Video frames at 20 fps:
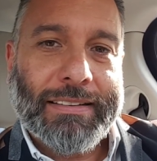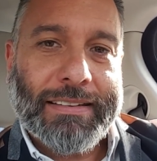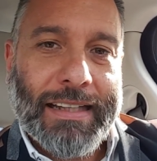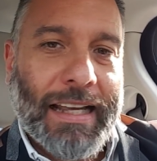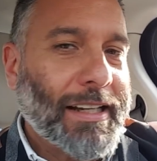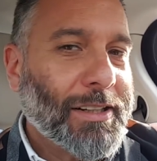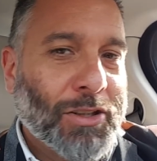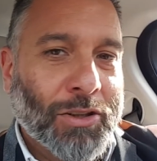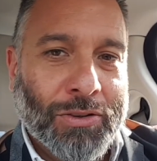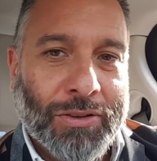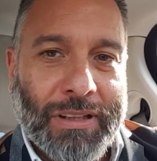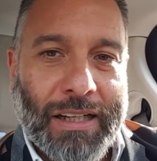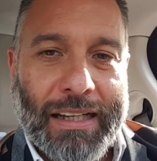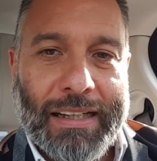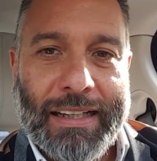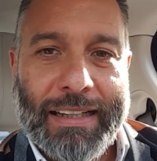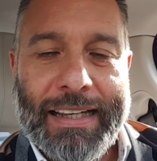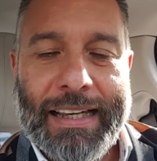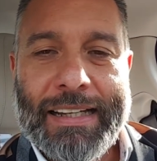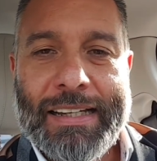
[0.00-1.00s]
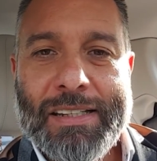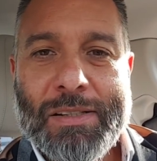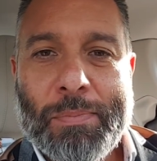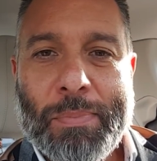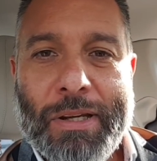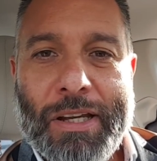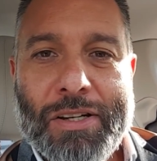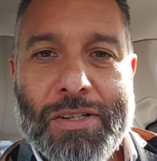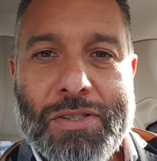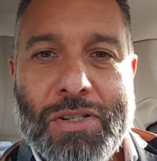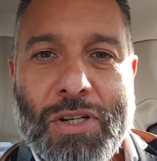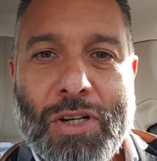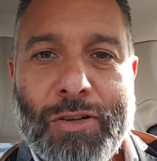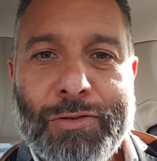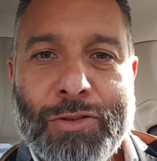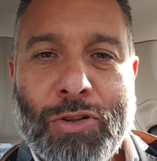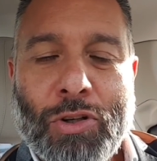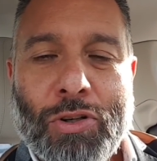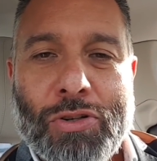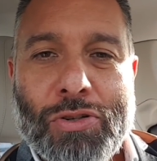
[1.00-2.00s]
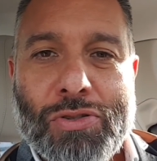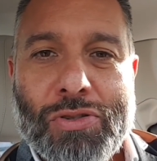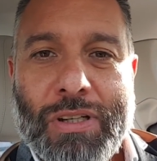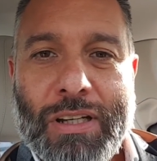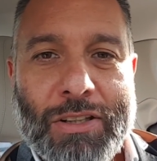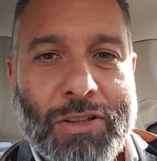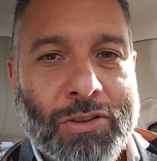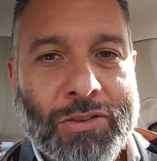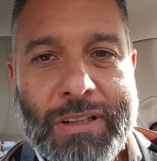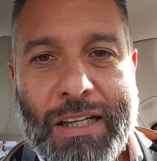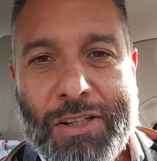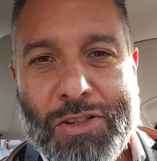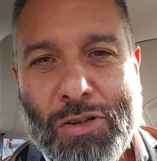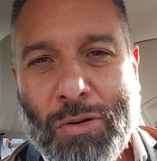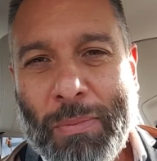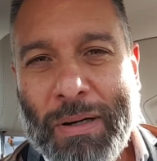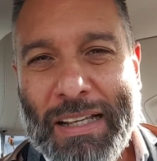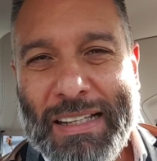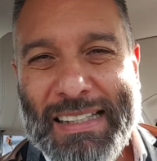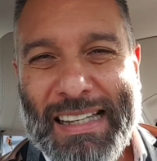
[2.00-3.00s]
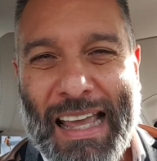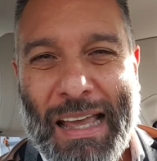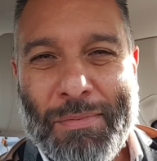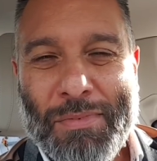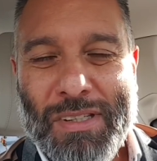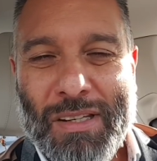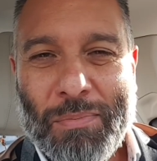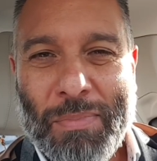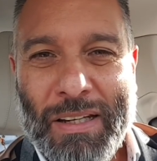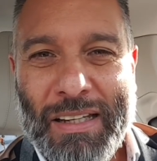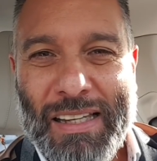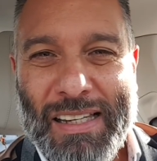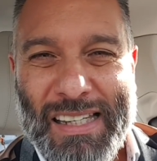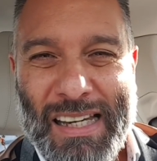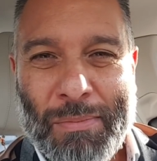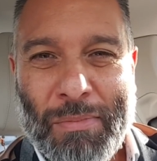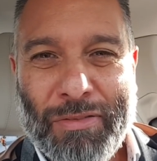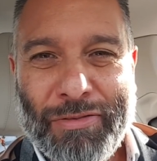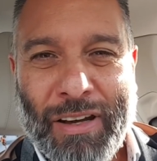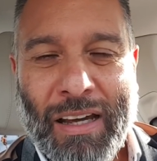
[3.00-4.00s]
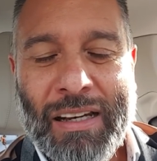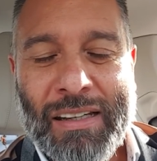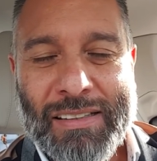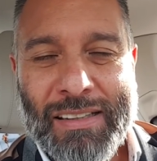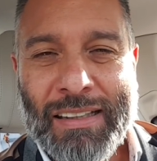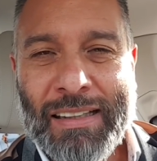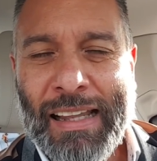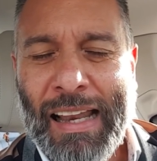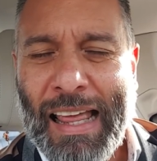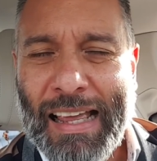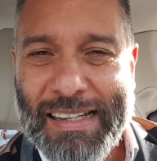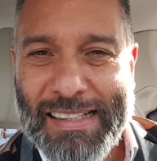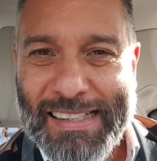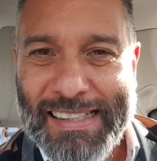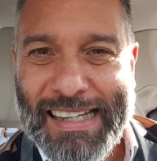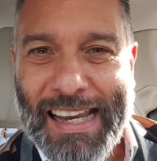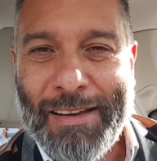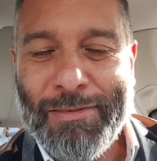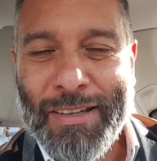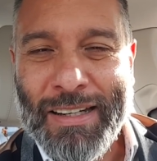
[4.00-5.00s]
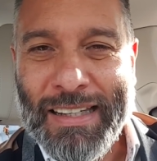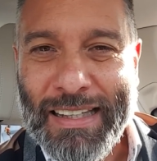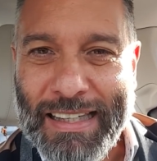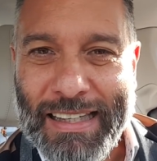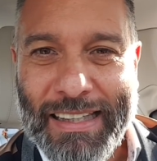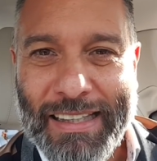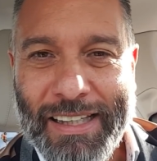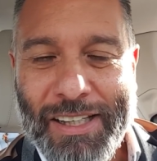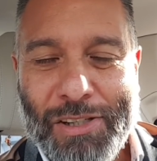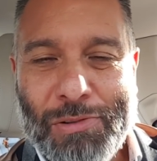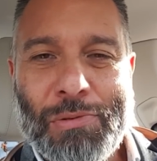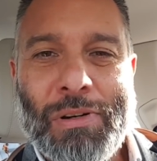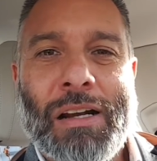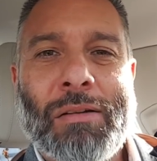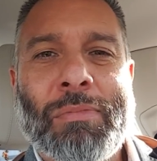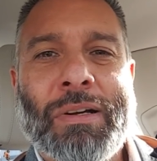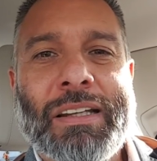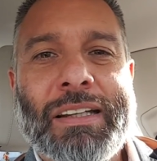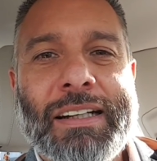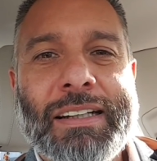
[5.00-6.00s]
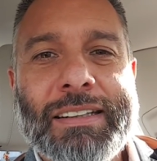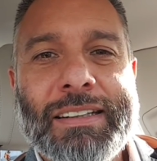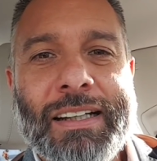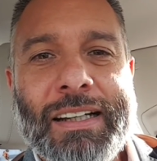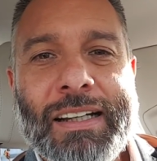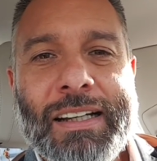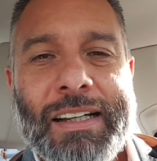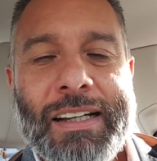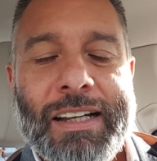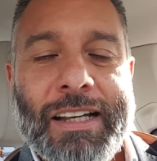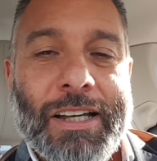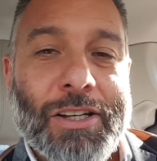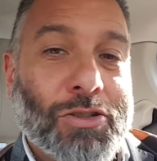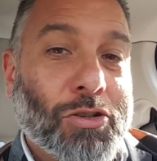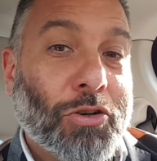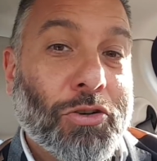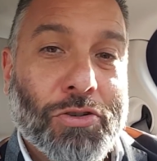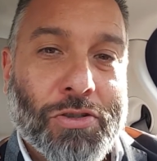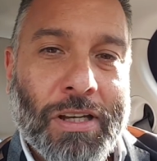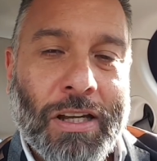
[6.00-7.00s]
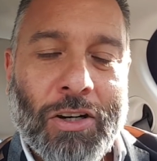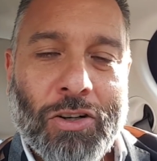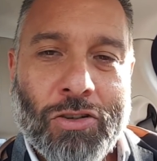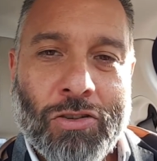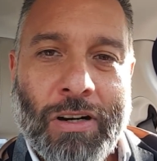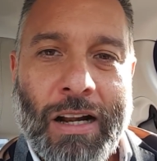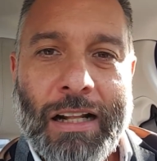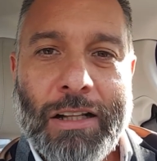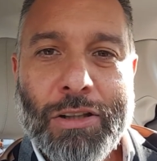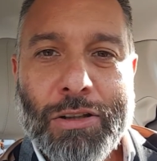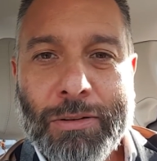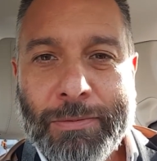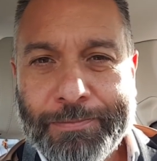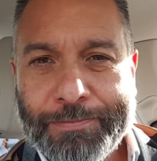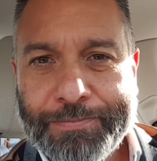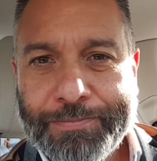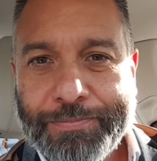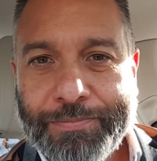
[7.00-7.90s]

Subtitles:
They've done that against PSG, of course. They've done that so many times. They've been in the semi-finals in the last 7 years, Real Madrid. So Cristiano Ronaldo